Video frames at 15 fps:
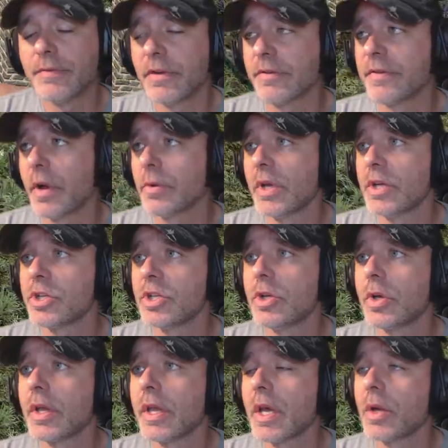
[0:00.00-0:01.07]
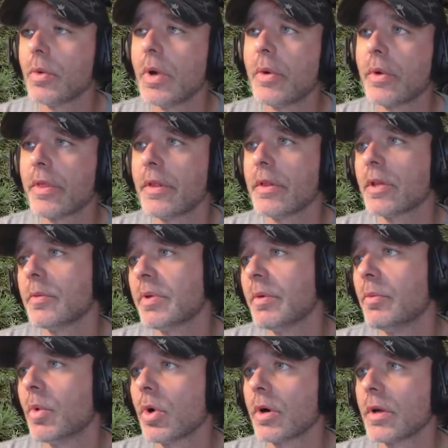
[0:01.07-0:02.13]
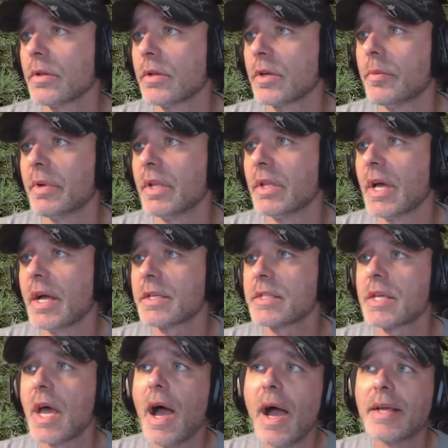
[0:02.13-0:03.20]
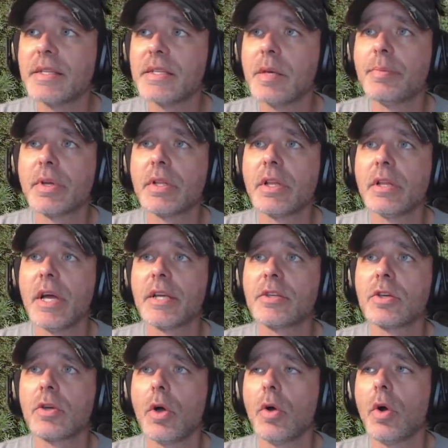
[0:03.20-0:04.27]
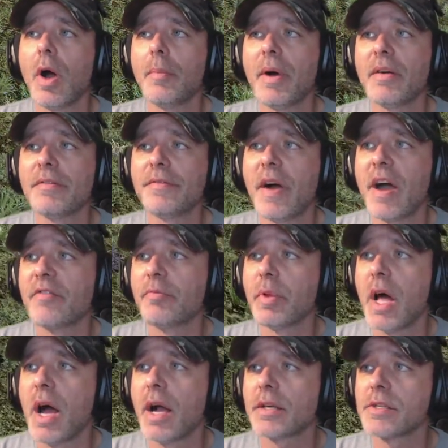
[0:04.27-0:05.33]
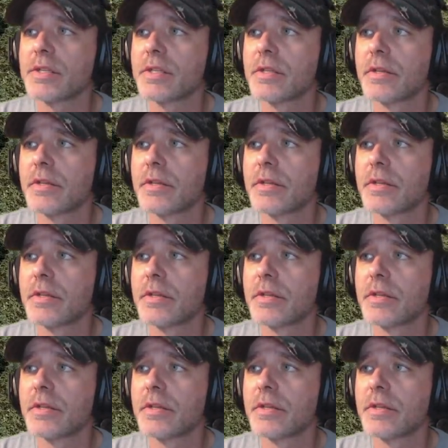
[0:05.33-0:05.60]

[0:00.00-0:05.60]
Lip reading: your foundation, you can get away with a little bit more or a little bit less. I typically like to go about 5 blocks,